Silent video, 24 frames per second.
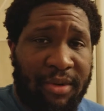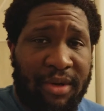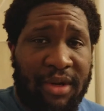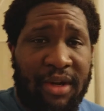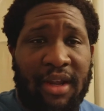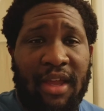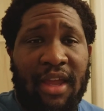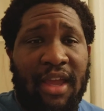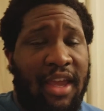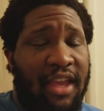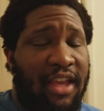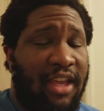
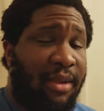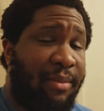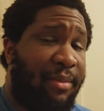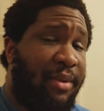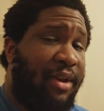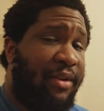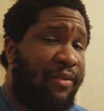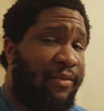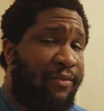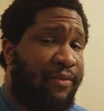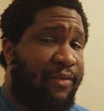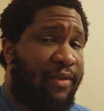It's going to be
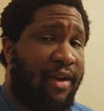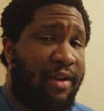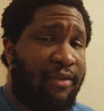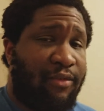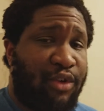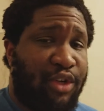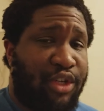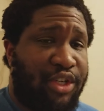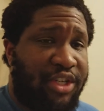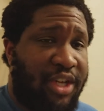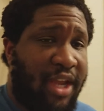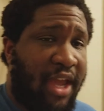different for every
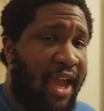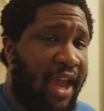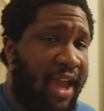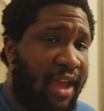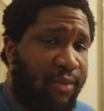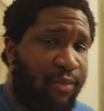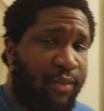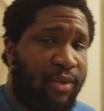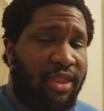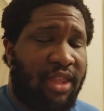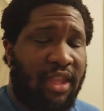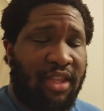chat,
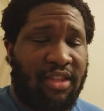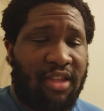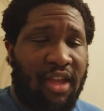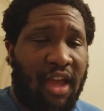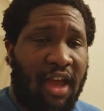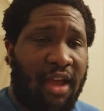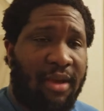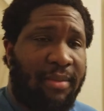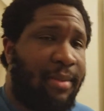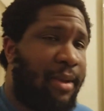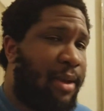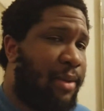what they
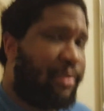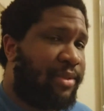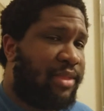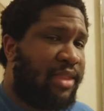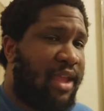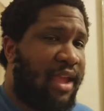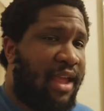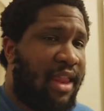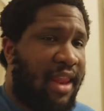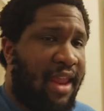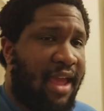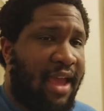talk about, what they
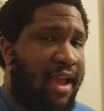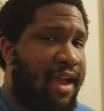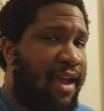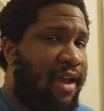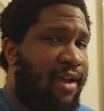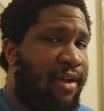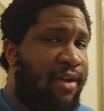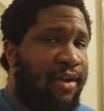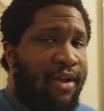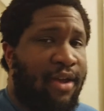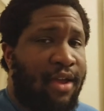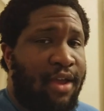
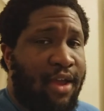allow.